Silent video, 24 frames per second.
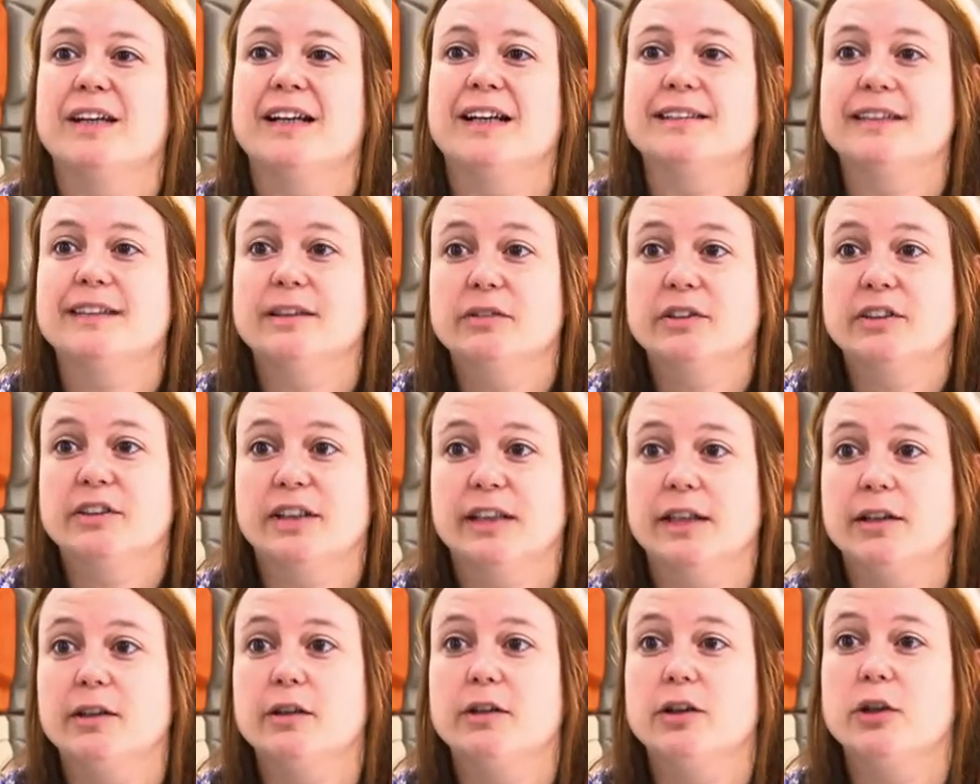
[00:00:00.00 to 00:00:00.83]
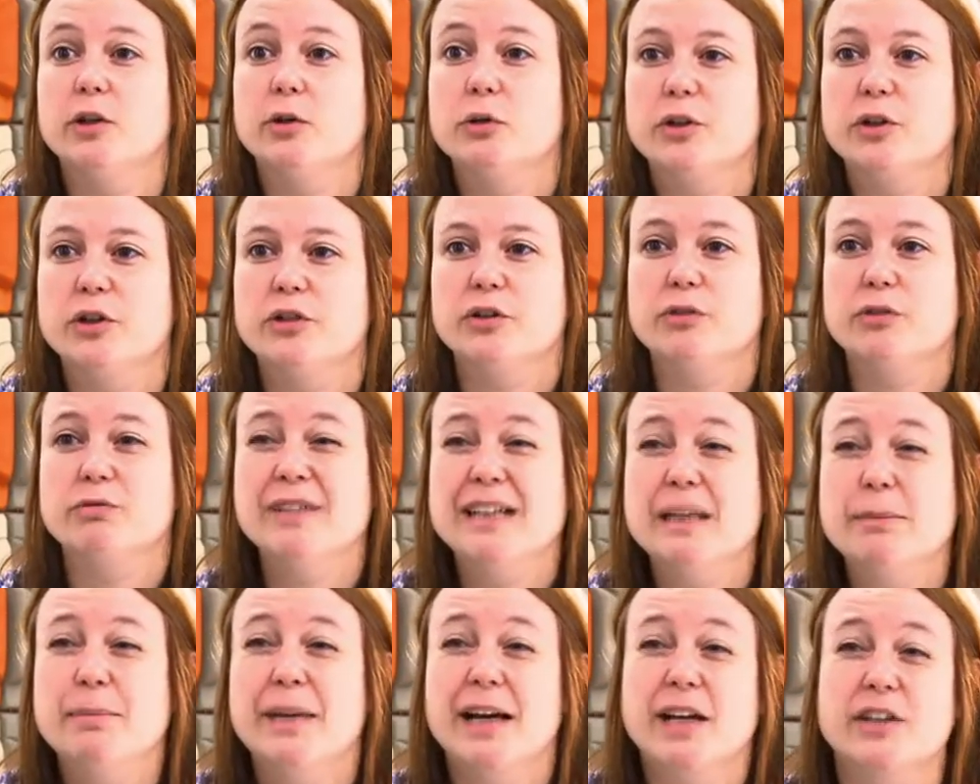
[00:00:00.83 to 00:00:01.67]
activity that the audience are
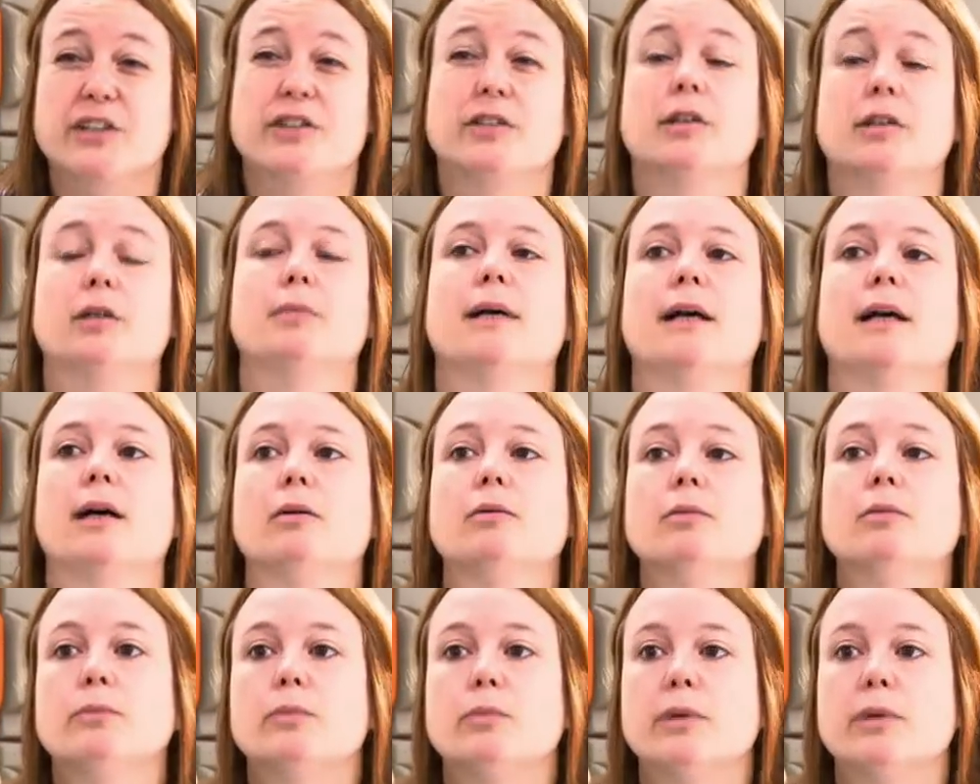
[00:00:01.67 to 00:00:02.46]
really passionate about,